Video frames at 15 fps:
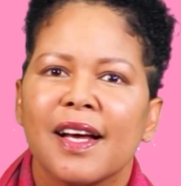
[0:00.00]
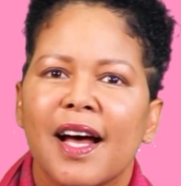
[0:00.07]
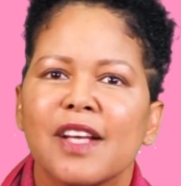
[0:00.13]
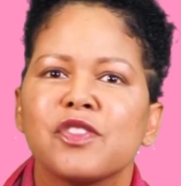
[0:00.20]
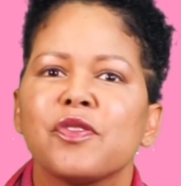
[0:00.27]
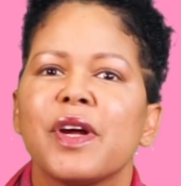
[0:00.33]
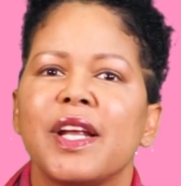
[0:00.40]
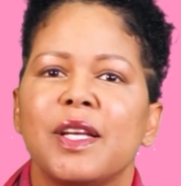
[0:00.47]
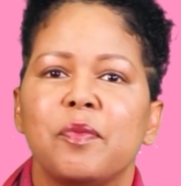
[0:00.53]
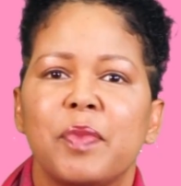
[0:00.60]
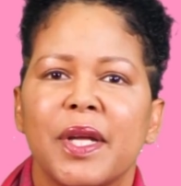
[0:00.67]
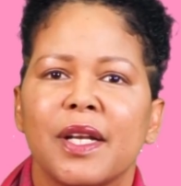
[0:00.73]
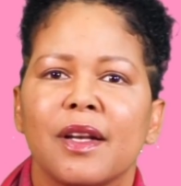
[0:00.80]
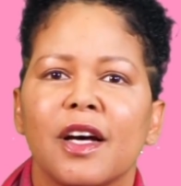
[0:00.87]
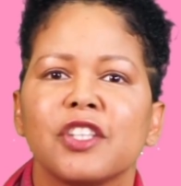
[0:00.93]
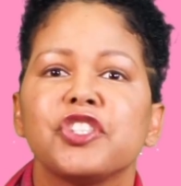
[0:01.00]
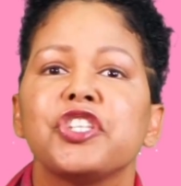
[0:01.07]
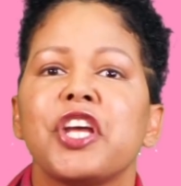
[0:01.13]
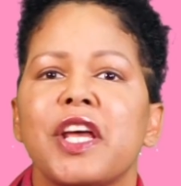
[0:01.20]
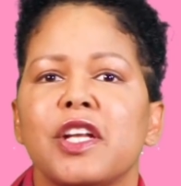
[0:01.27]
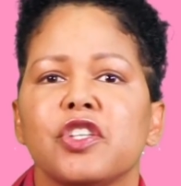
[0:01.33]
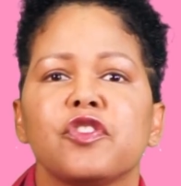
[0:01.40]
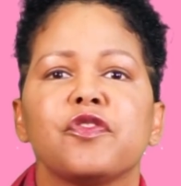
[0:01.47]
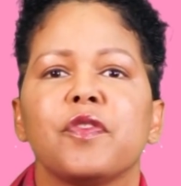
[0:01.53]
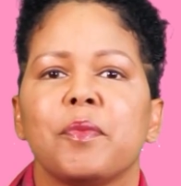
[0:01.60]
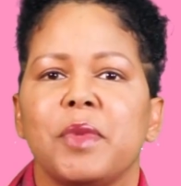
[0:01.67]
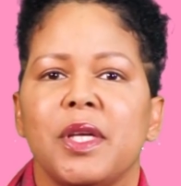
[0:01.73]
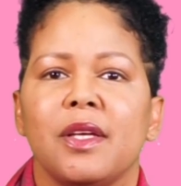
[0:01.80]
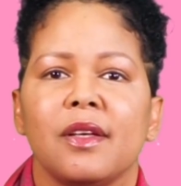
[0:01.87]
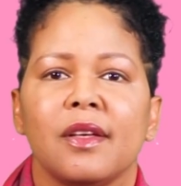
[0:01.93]
has really been a change for
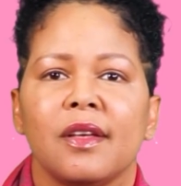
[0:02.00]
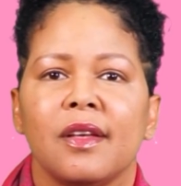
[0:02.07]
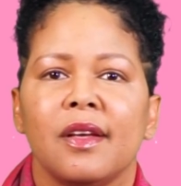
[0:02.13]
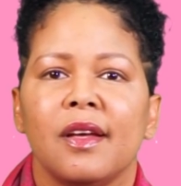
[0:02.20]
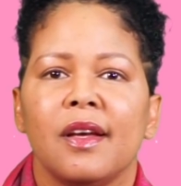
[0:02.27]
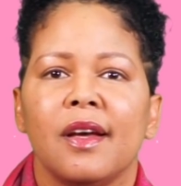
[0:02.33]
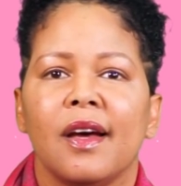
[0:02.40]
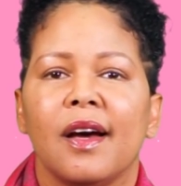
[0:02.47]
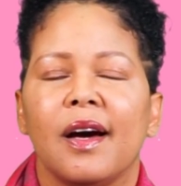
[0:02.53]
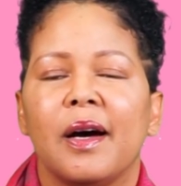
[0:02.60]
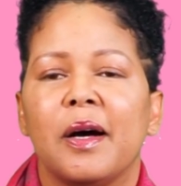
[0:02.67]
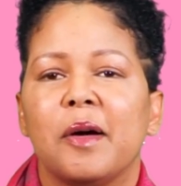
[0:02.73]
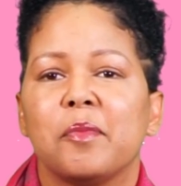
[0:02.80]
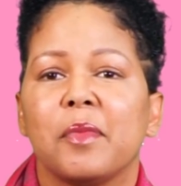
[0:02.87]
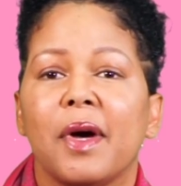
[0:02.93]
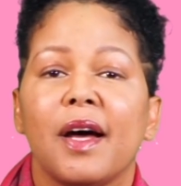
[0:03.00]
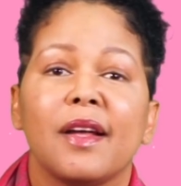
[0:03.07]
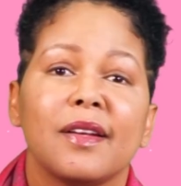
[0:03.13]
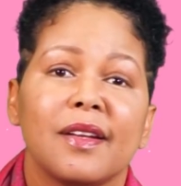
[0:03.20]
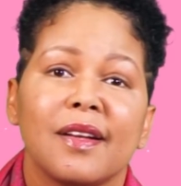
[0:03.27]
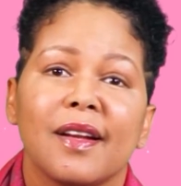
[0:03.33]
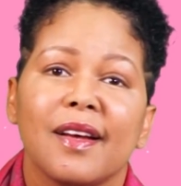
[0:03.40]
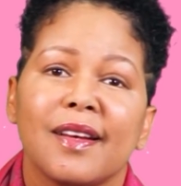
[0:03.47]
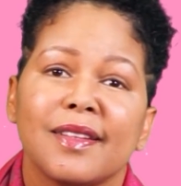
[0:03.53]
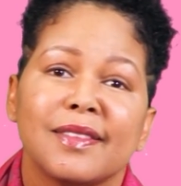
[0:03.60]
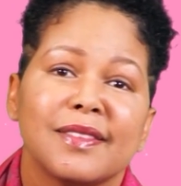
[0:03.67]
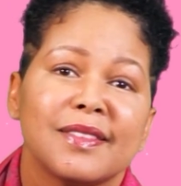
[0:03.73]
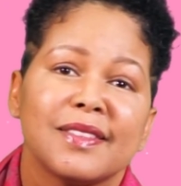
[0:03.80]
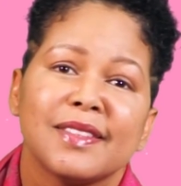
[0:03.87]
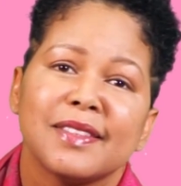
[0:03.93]
me.
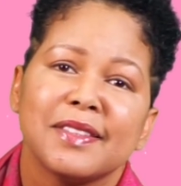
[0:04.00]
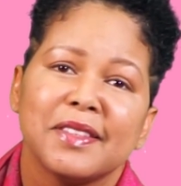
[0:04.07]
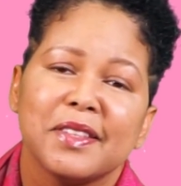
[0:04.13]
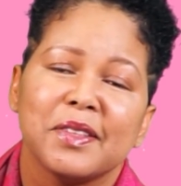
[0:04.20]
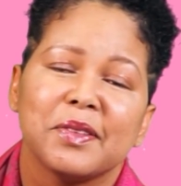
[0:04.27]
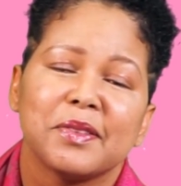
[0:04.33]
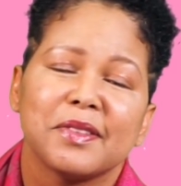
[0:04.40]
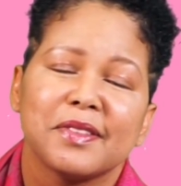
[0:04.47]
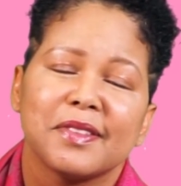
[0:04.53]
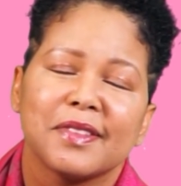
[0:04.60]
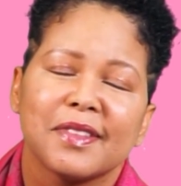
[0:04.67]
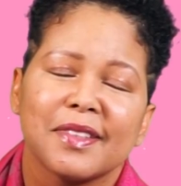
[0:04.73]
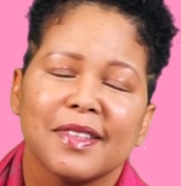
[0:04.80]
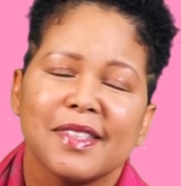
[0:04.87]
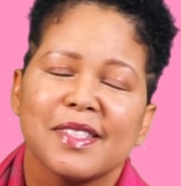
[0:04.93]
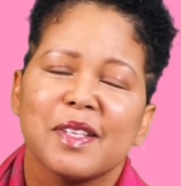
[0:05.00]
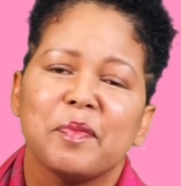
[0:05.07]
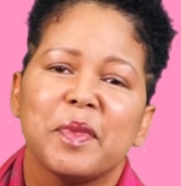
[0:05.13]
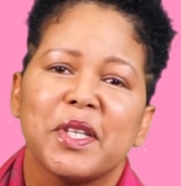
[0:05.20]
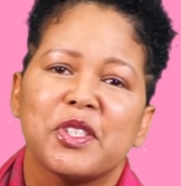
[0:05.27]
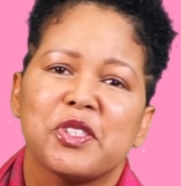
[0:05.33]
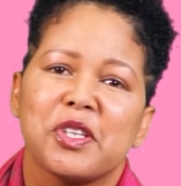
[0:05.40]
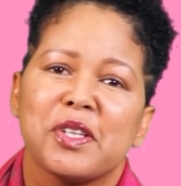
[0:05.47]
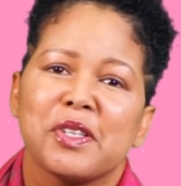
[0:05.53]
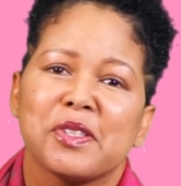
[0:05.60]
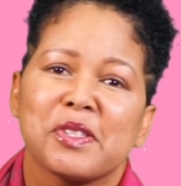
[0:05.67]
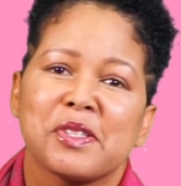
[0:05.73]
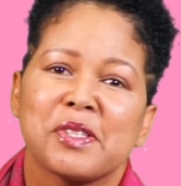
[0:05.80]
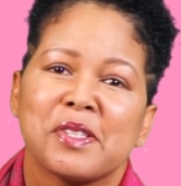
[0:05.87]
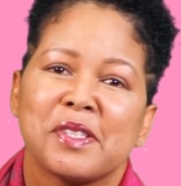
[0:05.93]
And you know, it's a big change.